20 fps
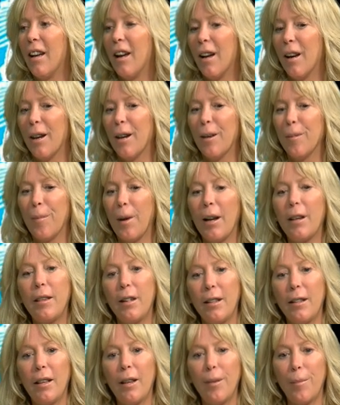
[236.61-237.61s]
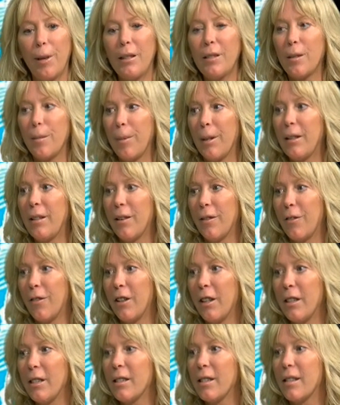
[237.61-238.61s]
Um, I think that makes a big
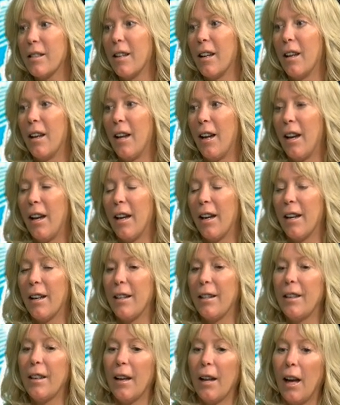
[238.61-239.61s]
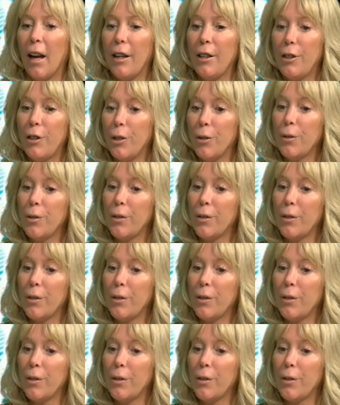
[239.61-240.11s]
difference. And I do